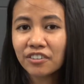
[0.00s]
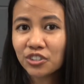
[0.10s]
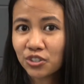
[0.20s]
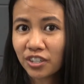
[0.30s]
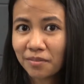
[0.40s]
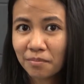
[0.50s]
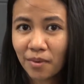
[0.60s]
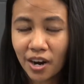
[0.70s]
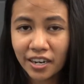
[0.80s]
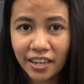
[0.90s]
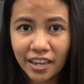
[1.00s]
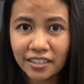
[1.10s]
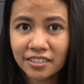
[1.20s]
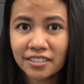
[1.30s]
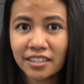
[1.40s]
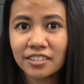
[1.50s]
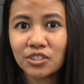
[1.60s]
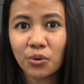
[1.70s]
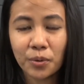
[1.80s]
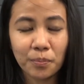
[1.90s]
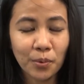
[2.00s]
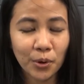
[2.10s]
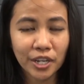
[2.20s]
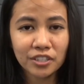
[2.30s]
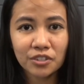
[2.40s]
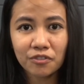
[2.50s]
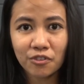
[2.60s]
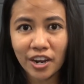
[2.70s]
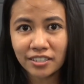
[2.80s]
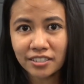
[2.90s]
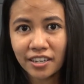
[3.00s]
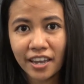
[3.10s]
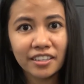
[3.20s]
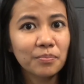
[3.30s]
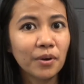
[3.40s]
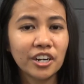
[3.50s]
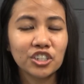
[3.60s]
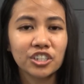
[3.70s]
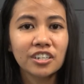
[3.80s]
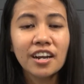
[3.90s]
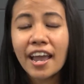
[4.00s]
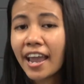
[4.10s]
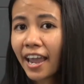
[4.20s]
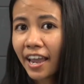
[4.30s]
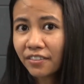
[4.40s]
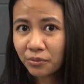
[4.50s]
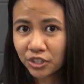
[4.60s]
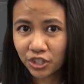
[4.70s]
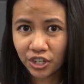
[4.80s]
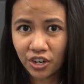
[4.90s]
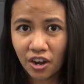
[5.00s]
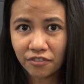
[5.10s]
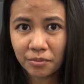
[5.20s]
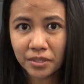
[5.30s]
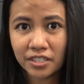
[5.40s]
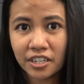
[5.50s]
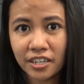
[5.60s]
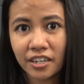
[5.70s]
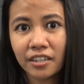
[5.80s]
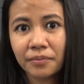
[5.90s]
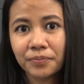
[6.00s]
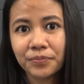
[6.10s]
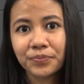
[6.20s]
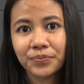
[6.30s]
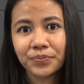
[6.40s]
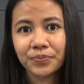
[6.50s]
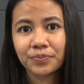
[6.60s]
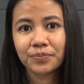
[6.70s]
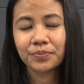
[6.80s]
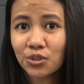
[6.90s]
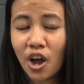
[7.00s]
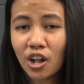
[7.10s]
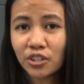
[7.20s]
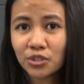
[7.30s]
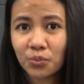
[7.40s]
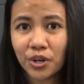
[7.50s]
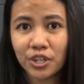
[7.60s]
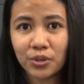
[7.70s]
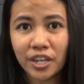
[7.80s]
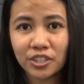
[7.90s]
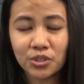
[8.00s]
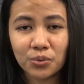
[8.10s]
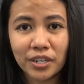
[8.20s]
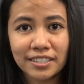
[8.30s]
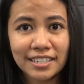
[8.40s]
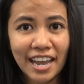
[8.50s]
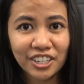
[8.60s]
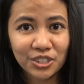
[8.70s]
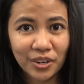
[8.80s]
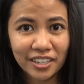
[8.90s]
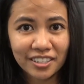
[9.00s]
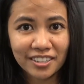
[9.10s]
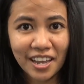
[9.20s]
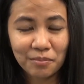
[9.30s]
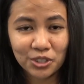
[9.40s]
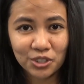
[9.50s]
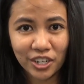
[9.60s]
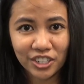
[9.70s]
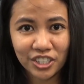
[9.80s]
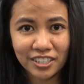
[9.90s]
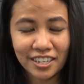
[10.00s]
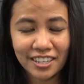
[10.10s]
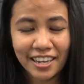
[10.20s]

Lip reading: the student mark cadences or points of rest and departure and the return of the material. This is also where you can do exaggerated demonstration in